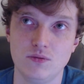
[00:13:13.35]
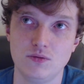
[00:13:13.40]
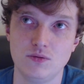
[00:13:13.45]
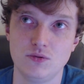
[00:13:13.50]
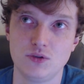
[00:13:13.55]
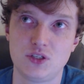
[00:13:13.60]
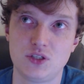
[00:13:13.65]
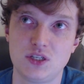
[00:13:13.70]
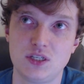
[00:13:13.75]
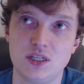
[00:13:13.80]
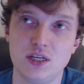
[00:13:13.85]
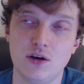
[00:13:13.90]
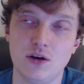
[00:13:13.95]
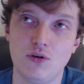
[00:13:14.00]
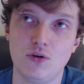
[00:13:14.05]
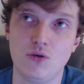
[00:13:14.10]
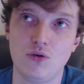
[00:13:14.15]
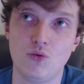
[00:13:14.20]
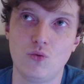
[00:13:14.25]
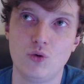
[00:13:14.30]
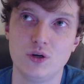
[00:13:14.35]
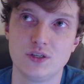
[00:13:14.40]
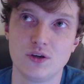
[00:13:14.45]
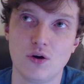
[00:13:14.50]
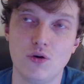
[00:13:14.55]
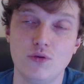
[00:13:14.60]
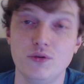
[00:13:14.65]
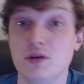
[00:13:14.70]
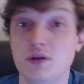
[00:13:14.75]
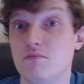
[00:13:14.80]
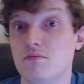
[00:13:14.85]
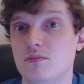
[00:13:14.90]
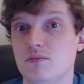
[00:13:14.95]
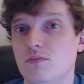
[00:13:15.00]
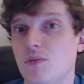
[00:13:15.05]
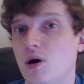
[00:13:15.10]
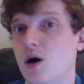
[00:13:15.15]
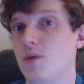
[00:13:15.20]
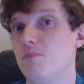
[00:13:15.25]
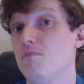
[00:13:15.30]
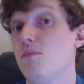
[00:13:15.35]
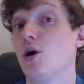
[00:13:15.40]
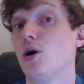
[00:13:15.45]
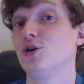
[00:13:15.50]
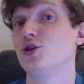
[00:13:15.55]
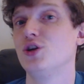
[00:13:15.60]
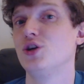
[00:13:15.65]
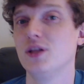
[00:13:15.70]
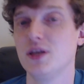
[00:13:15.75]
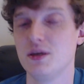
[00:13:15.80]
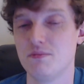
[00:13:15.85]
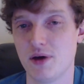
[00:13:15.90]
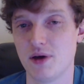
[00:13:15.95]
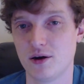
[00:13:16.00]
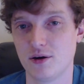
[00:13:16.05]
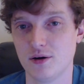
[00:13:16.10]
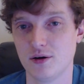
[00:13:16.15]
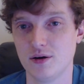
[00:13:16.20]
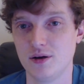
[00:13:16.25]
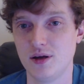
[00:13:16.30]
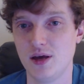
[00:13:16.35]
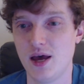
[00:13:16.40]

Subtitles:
still was only marginally better,